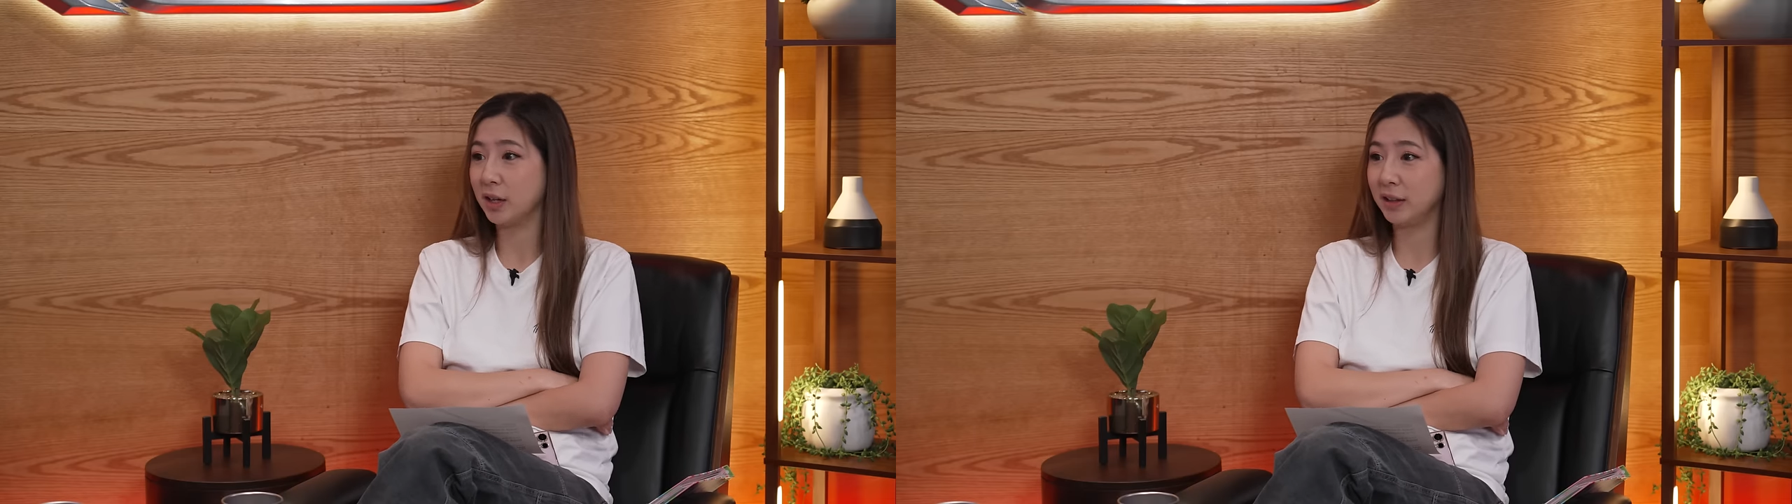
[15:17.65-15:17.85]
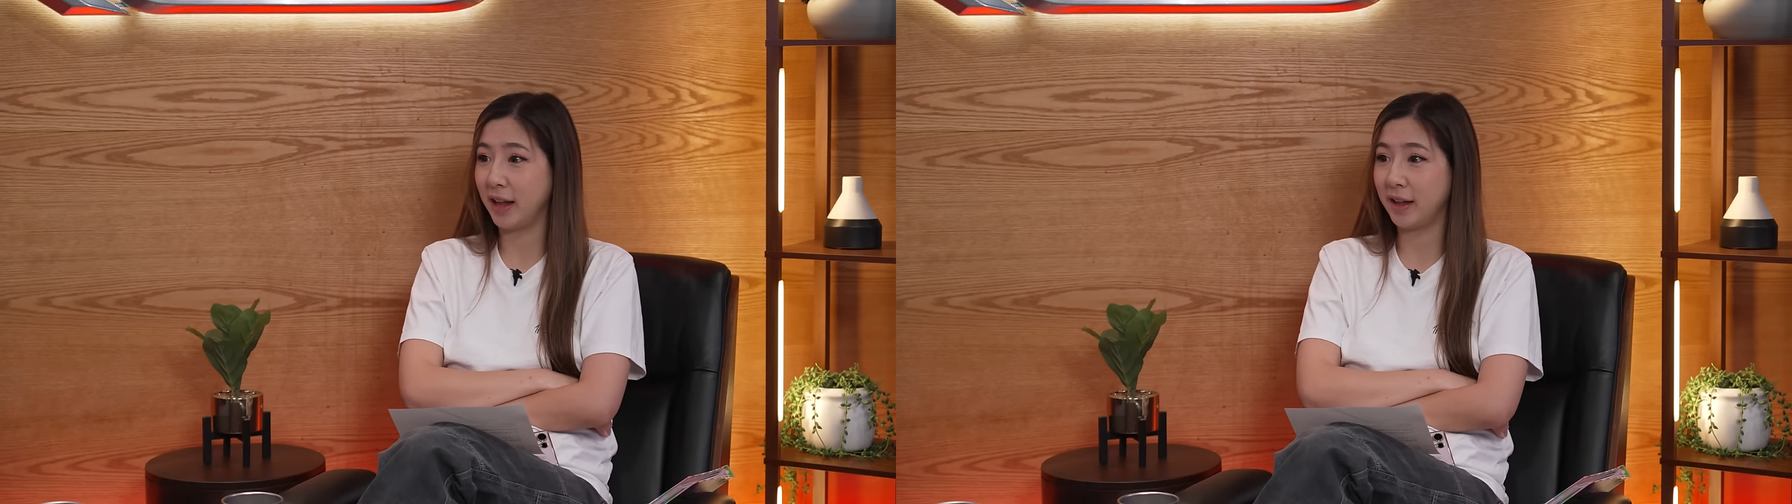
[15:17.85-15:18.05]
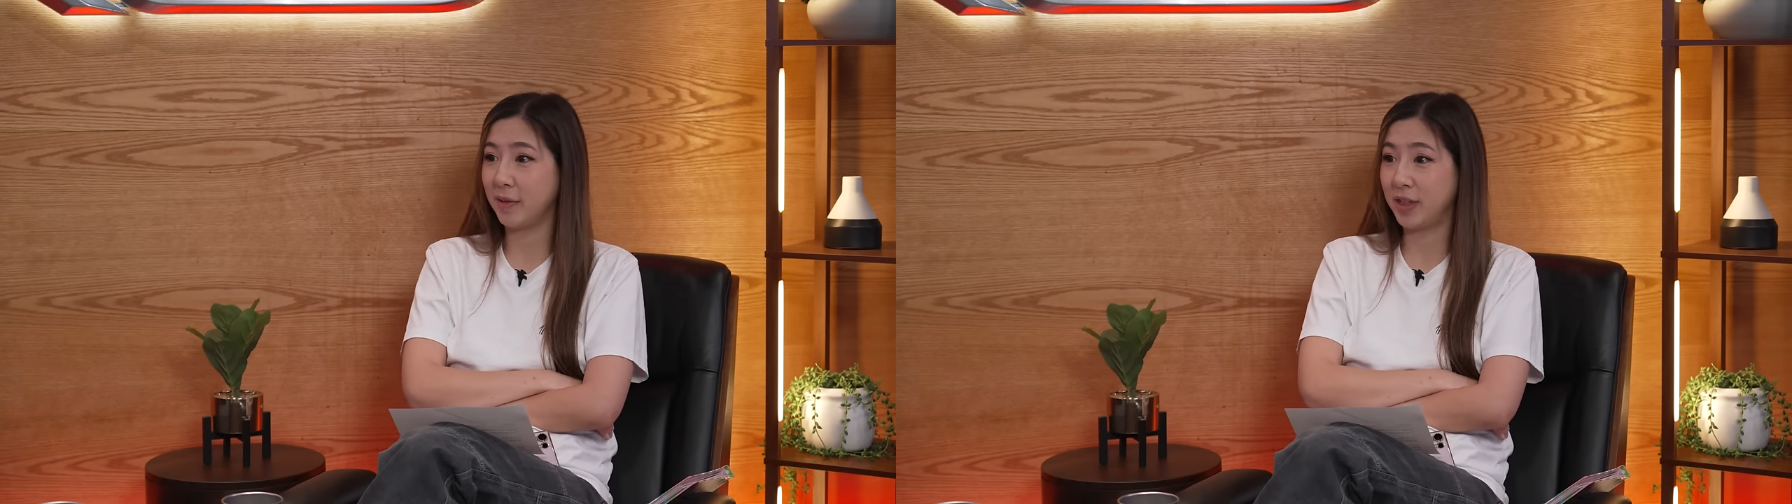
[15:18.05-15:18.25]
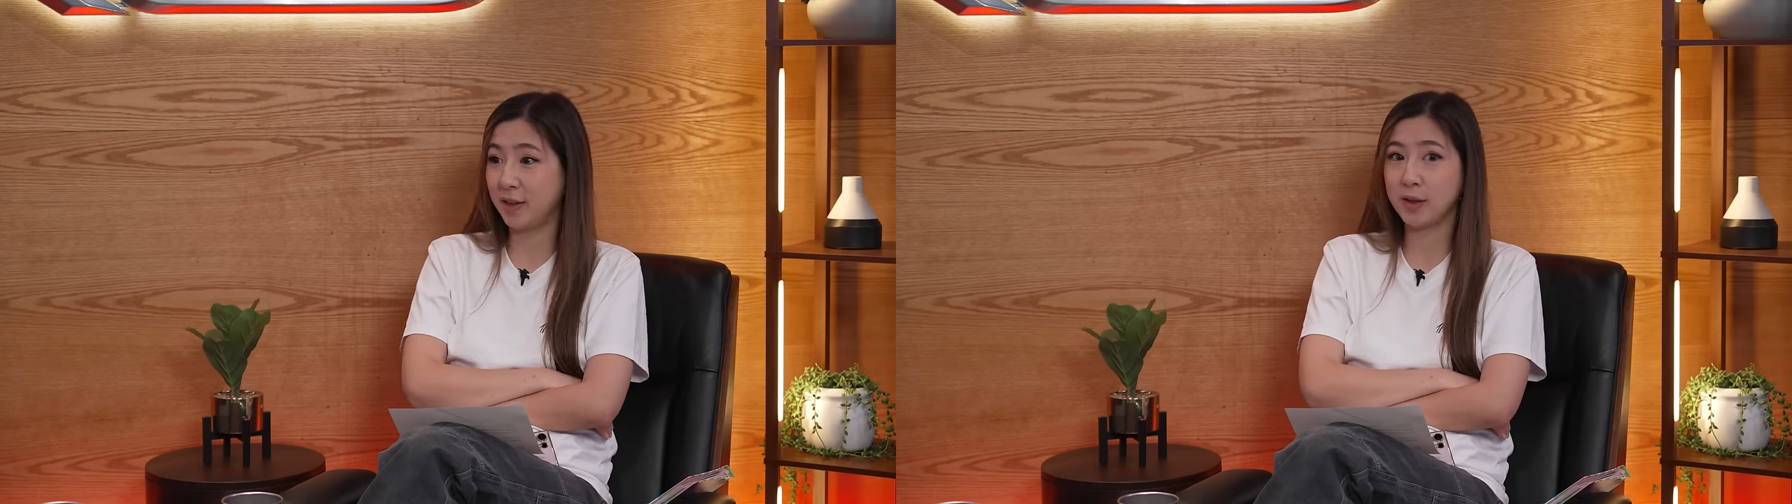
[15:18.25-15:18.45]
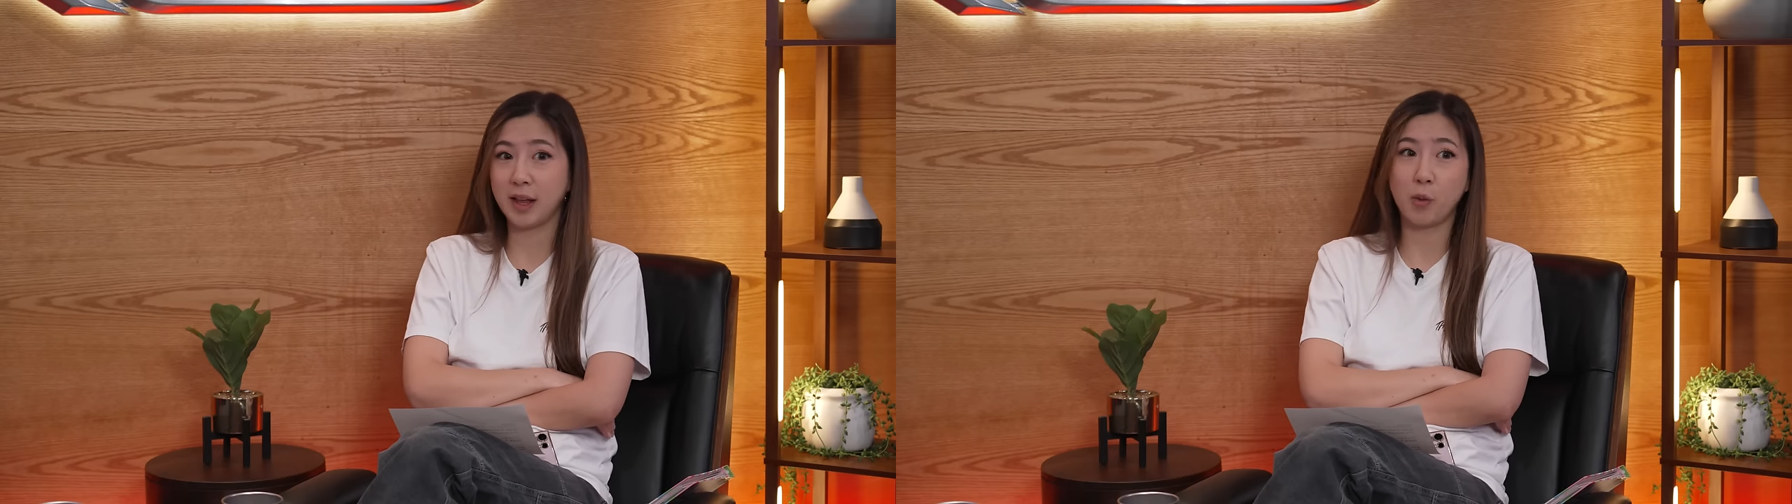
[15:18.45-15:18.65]
Like,
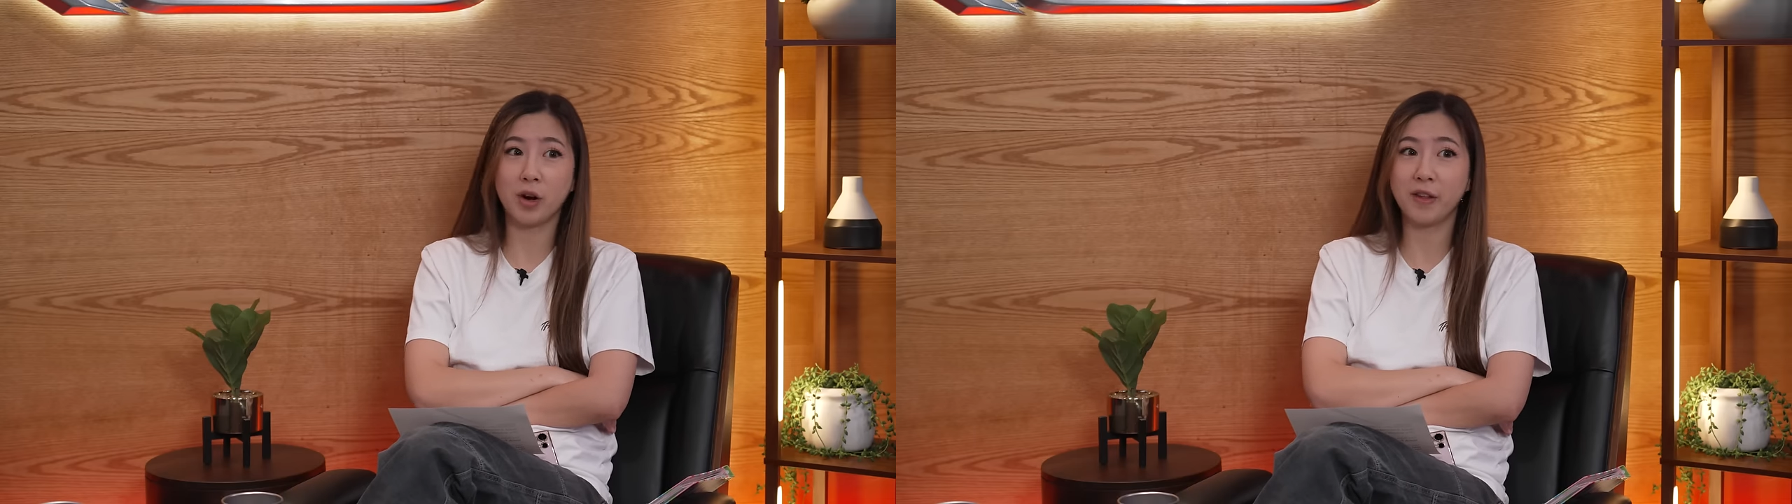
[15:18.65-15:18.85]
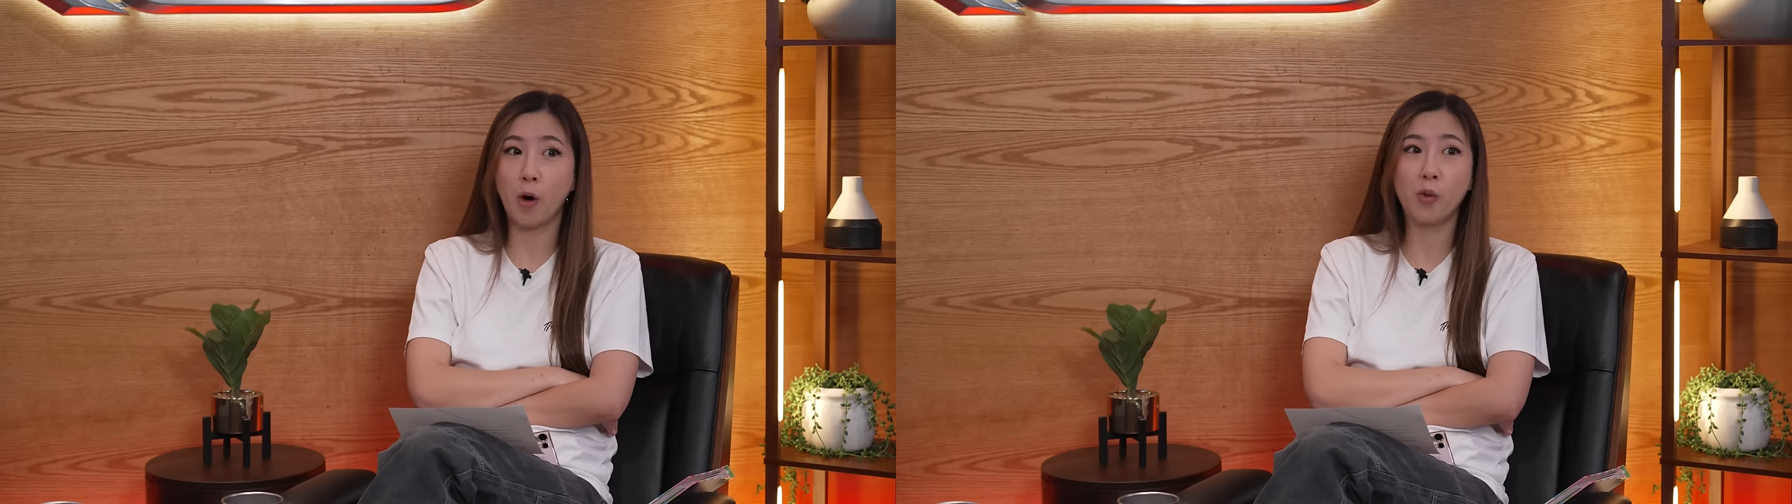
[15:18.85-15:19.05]
this is like one of the